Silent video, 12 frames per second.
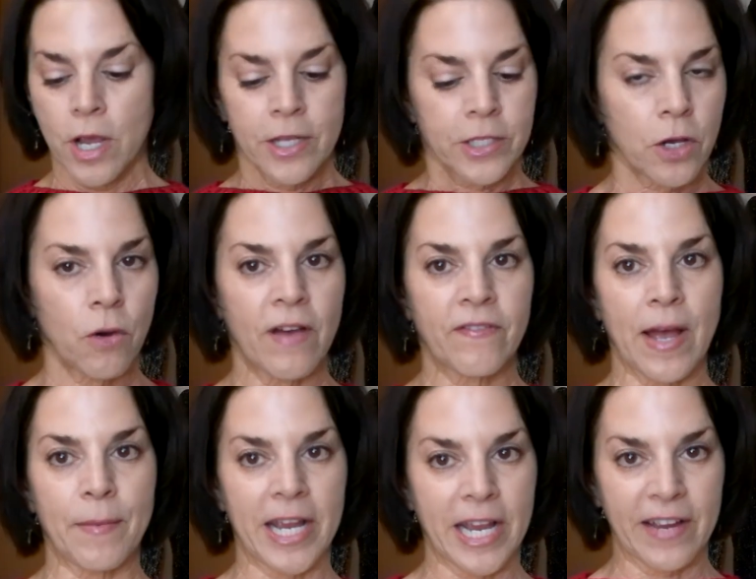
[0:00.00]
So
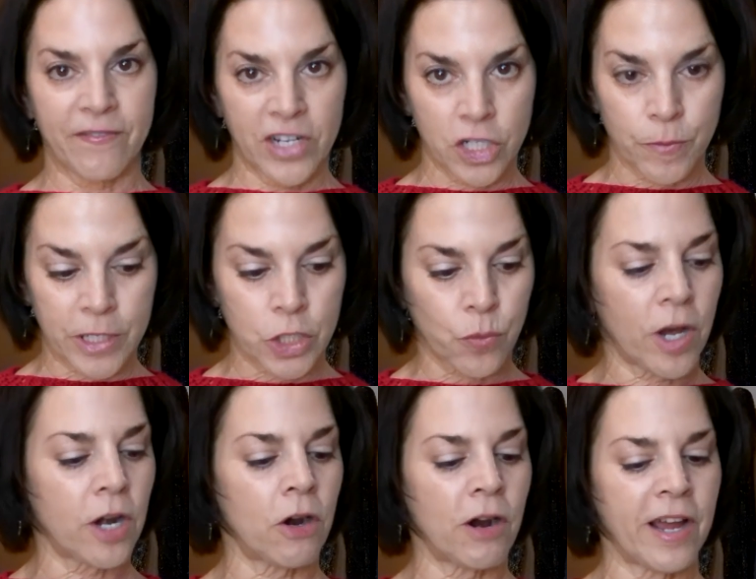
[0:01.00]
I finished my
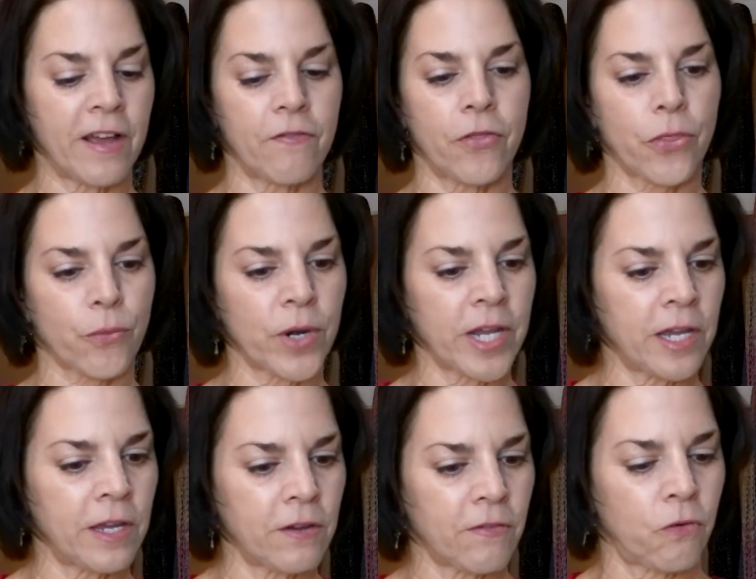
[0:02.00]
sweater. I have
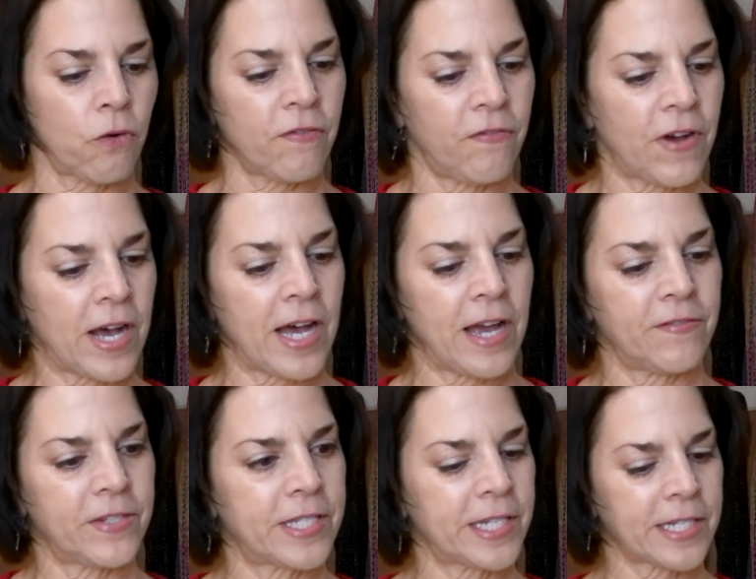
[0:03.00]
3, 4,
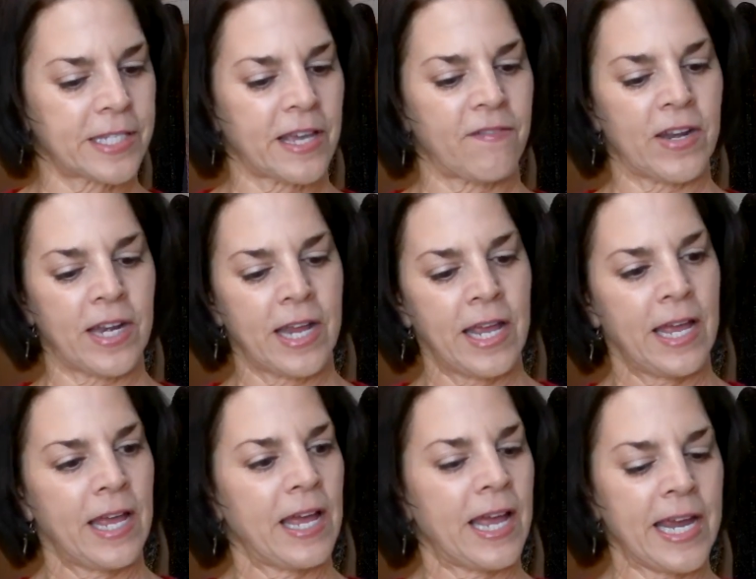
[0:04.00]
5, 6, 7,
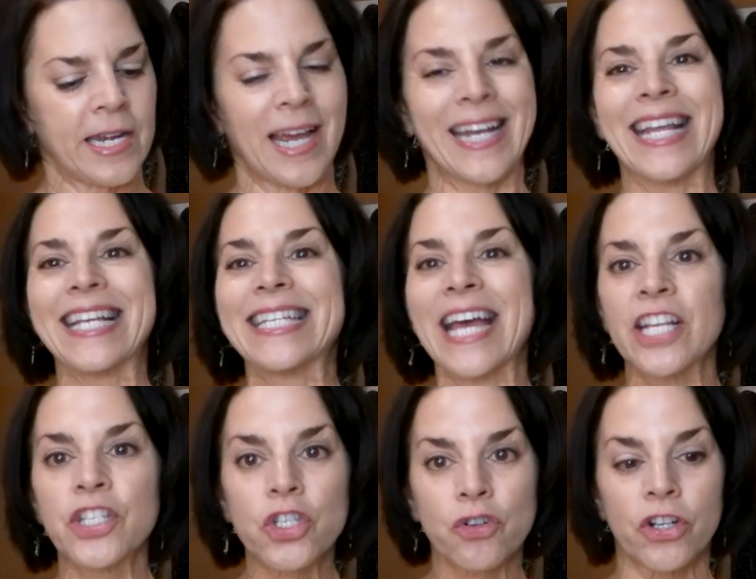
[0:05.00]
8, 9,
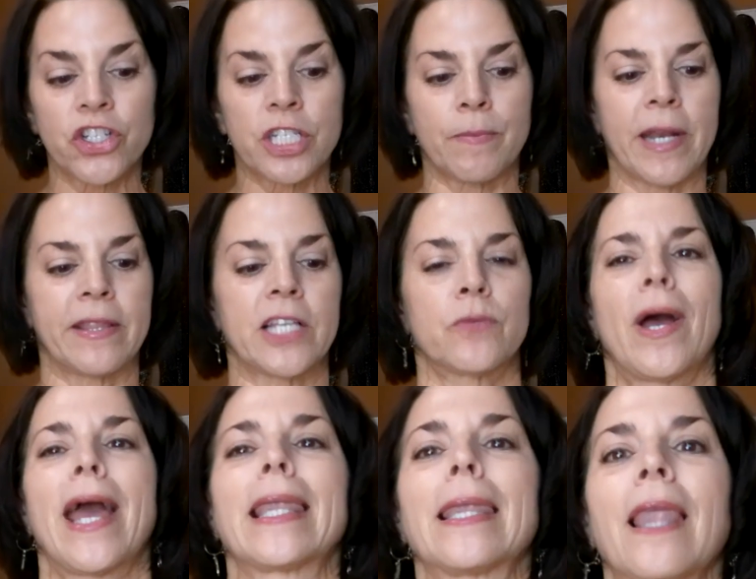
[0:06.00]
10 scrunchies made. That's why
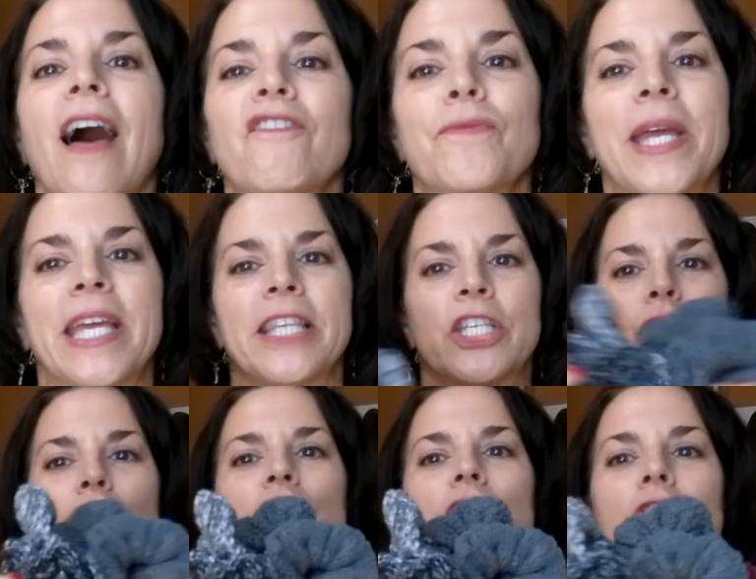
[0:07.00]
I love making these
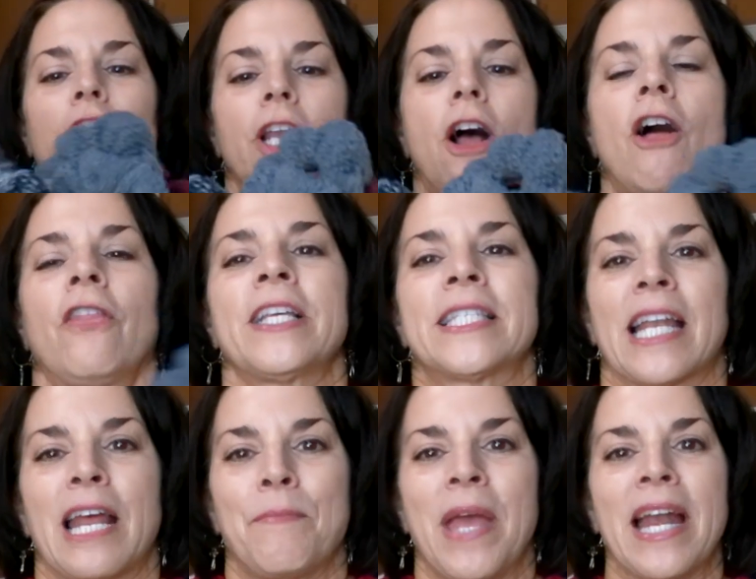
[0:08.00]
scrunchies. Look at all these that
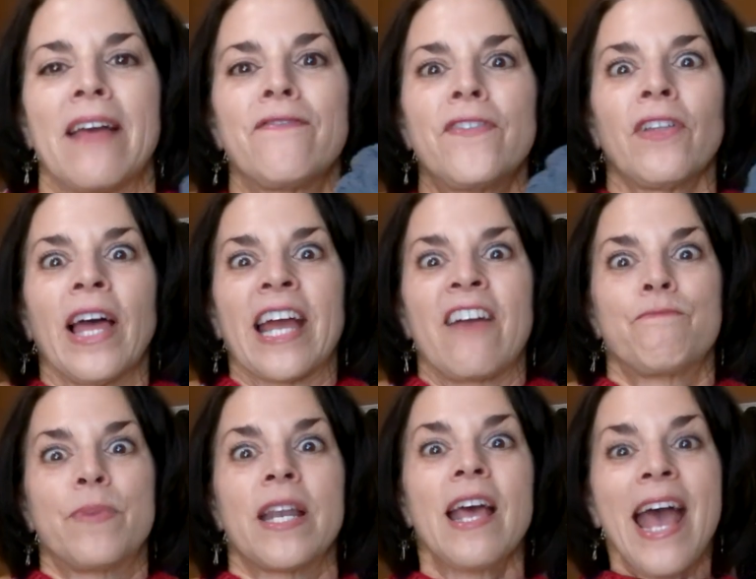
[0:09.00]
I made. I feel like
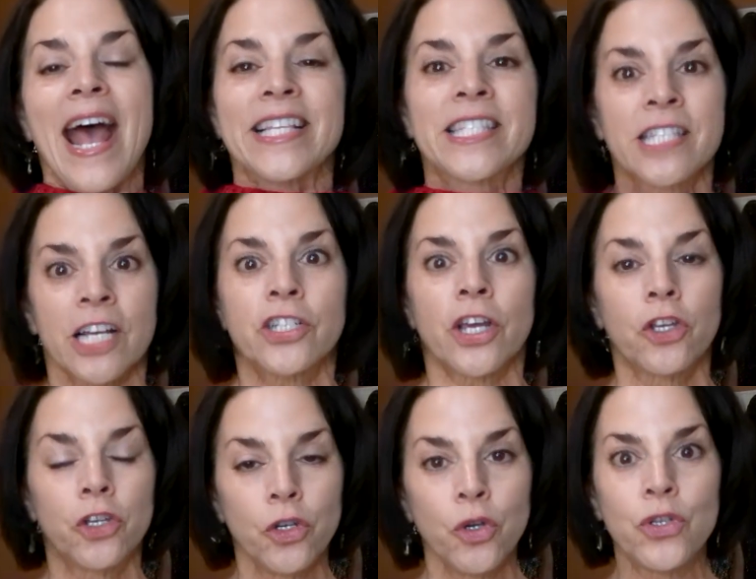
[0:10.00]
I've had such a
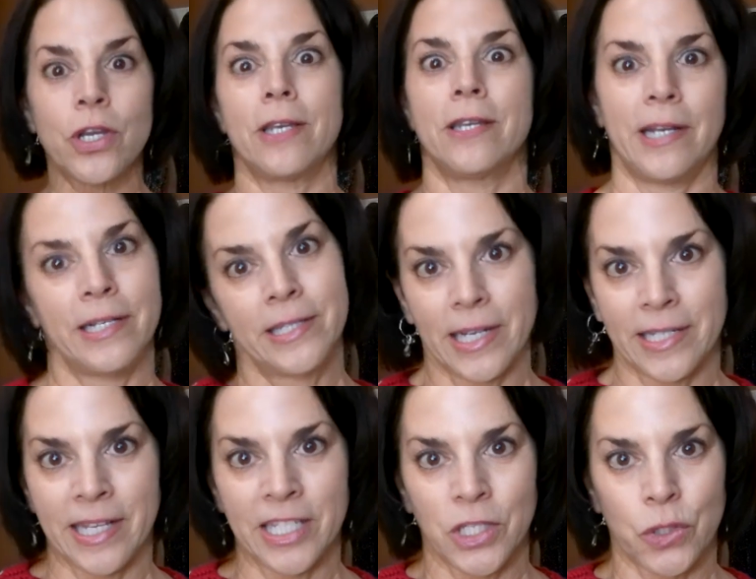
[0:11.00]
huge knitting
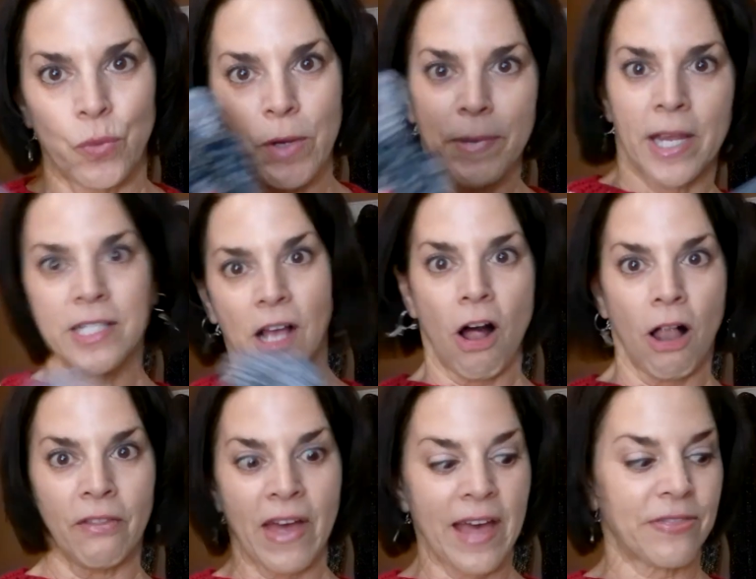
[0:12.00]
success this week because
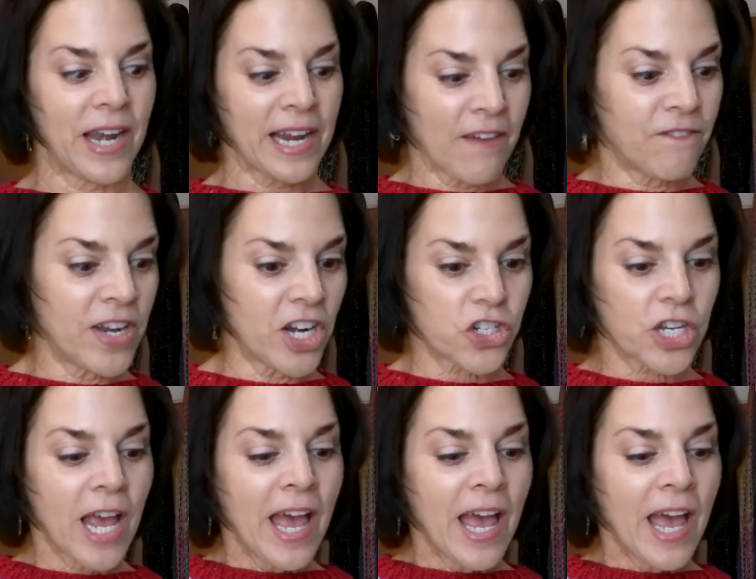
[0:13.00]
all that I got finished.